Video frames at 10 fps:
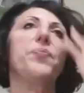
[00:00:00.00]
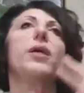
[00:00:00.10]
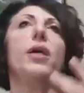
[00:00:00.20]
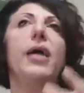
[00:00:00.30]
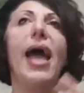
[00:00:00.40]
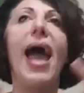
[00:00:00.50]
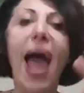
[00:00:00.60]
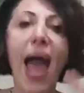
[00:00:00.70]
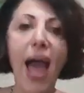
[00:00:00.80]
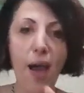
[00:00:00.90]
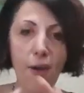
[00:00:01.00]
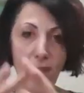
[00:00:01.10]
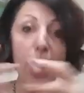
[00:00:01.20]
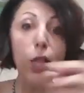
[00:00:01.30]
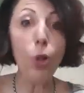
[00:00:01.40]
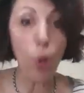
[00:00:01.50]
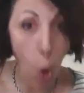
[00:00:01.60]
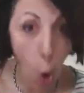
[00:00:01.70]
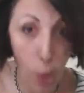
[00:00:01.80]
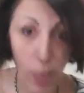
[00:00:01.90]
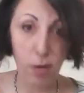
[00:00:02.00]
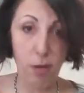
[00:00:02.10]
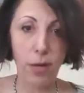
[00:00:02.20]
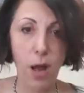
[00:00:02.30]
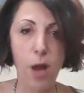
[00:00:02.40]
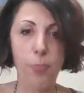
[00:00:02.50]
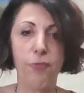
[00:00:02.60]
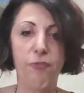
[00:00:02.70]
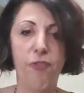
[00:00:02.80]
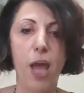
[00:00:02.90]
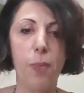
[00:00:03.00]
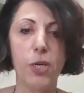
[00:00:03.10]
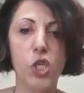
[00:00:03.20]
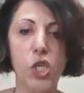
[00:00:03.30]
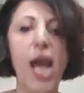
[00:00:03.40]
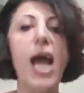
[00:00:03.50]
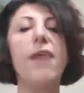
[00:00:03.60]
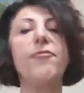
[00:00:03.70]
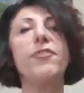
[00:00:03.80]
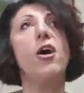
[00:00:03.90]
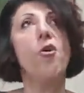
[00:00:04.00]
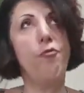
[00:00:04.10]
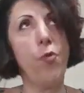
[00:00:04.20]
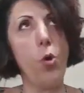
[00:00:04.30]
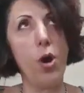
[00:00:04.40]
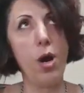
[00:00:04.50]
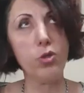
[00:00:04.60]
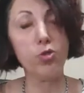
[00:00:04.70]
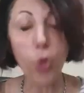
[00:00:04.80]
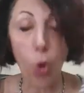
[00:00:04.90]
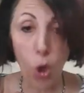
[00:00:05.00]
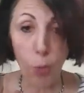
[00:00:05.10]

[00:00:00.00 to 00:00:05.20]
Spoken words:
have a longer carbon fiber shaft for tall